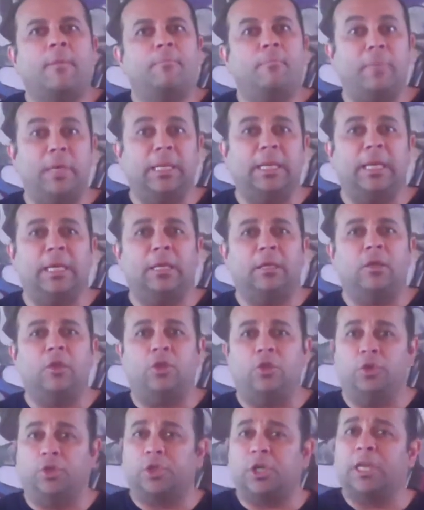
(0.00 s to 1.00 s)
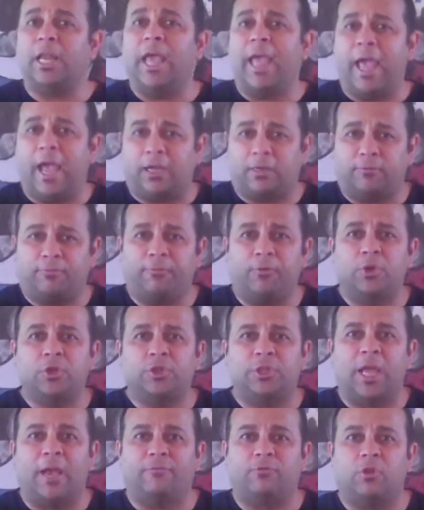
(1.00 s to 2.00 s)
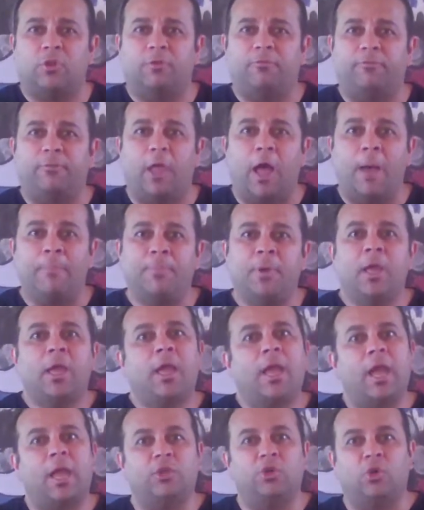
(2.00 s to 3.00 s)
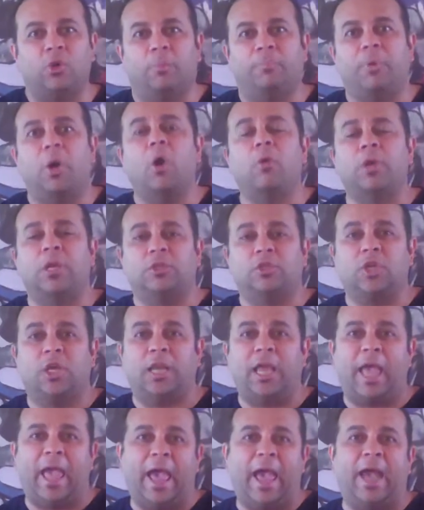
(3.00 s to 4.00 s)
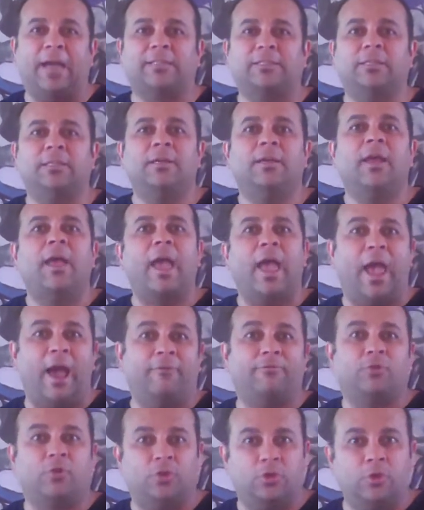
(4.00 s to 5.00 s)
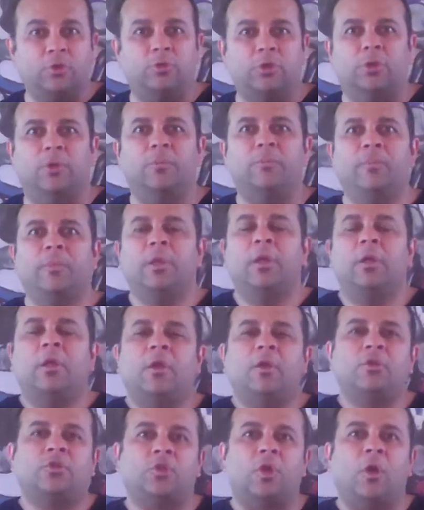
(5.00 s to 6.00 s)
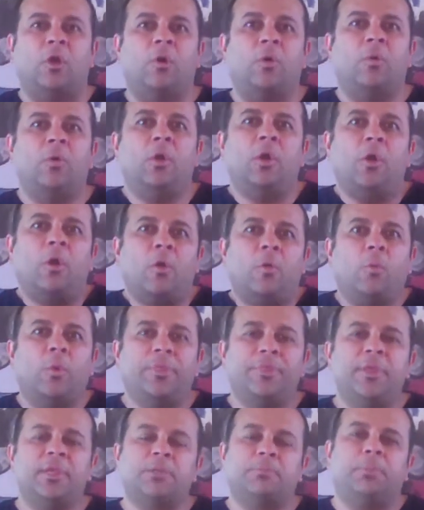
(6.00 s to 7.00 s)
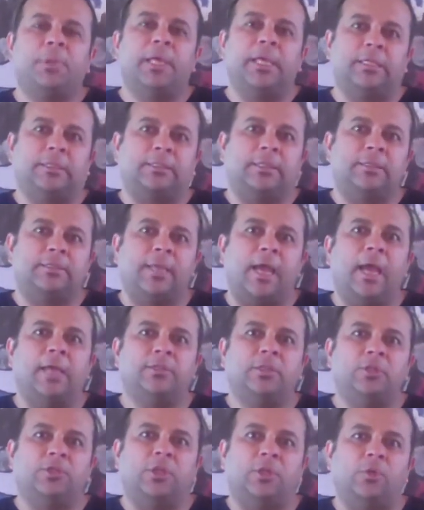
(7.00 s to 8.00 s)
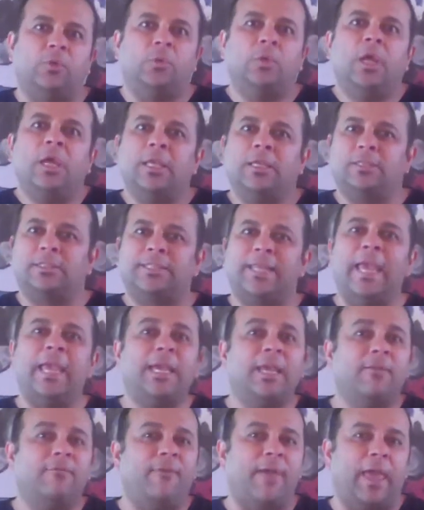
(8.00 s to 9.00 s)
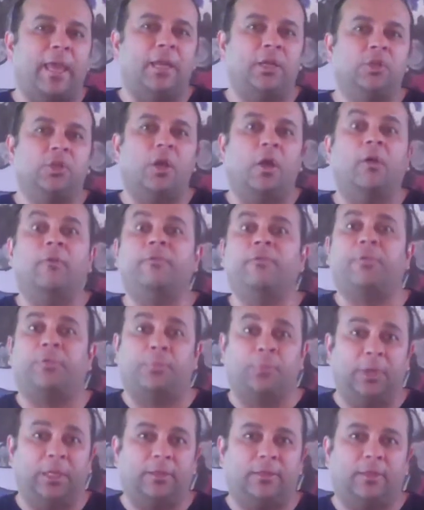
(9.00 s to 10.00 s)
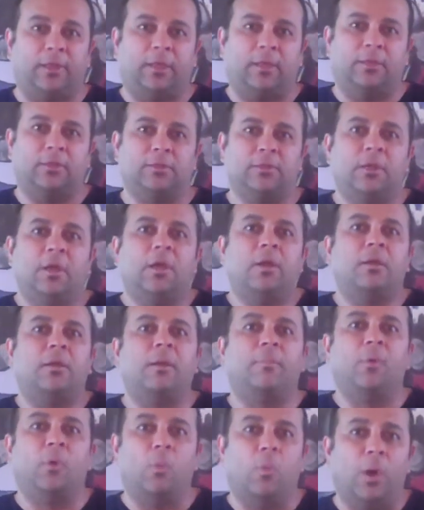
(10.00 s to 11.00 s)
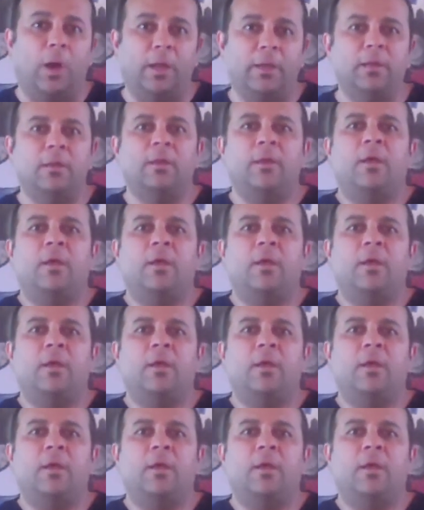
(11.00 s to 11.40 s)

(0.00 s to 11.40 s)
meaning you're going to act first after the flop and your opponent's going to act after you do. So, what this play is designed to do is take advantage of three things. Number one,